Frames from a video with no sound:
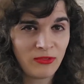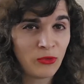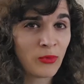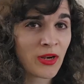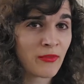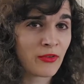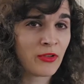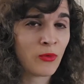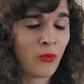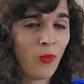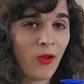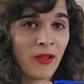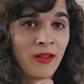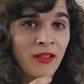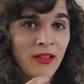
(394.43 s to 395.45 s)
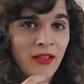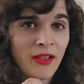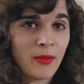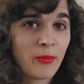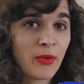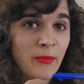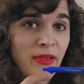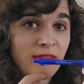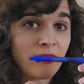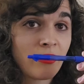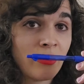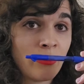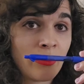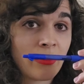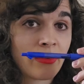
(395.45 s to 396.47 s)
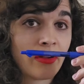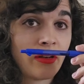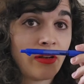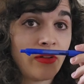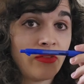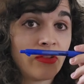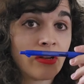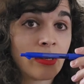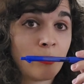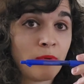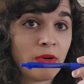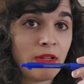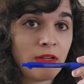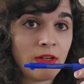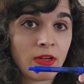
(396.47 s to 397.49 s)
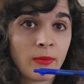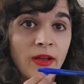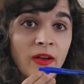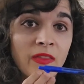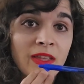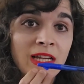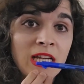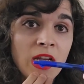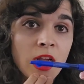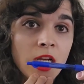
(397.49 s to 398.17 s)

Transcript: Do whatever you want. But basically what you're going to do is you're going to put it in your mouth,